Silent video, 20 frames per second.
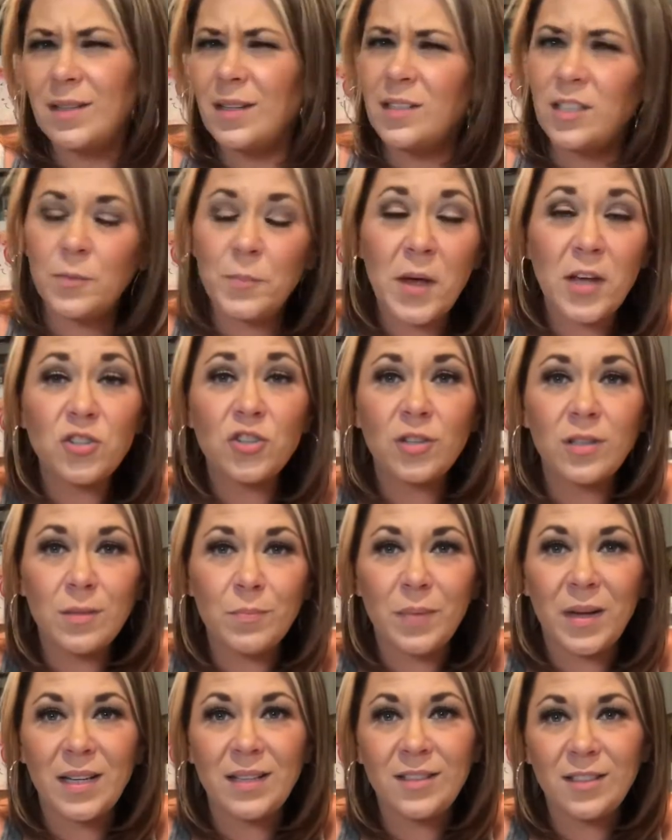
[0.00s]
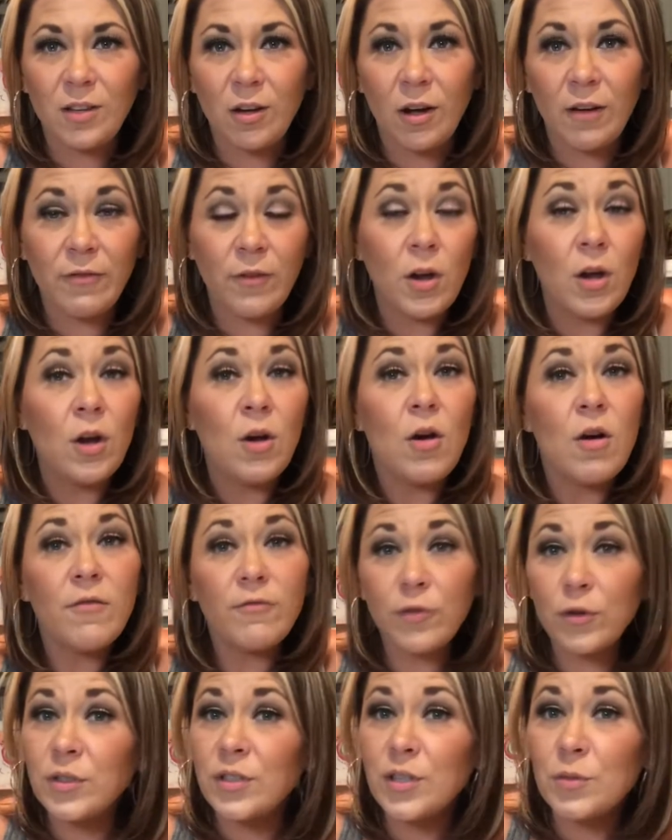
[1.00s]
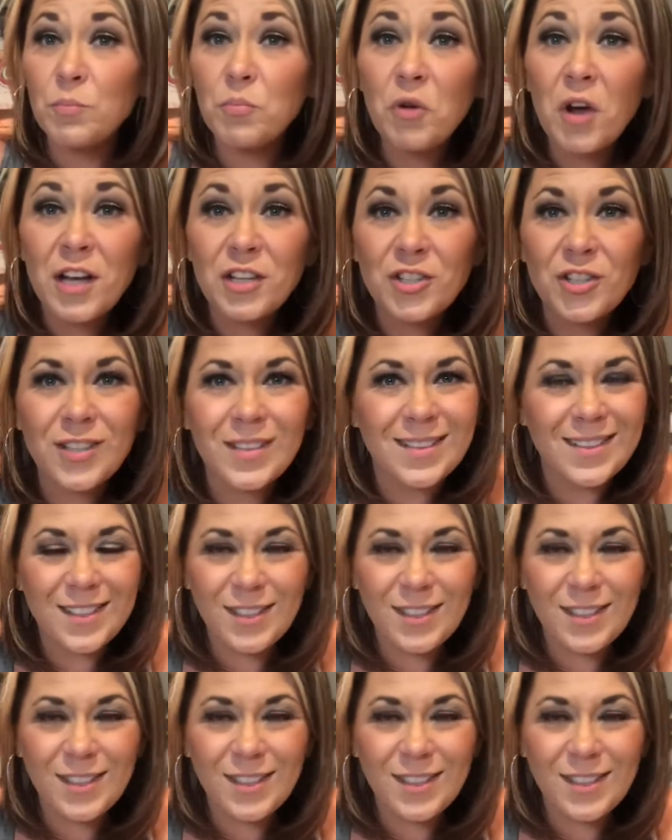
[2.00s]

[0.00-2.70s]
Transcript: especially based off first impressions.